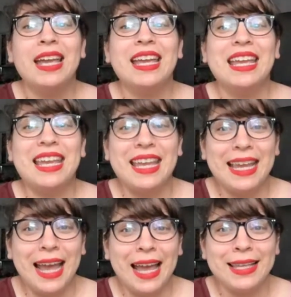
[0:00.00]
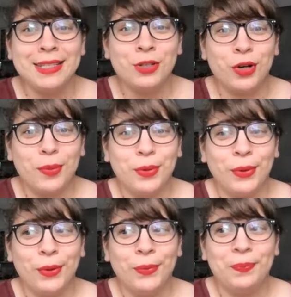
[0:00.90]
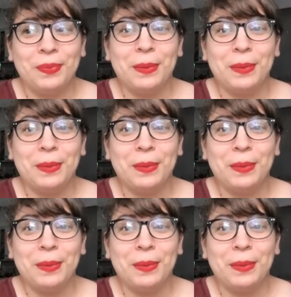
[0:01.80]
He has trouble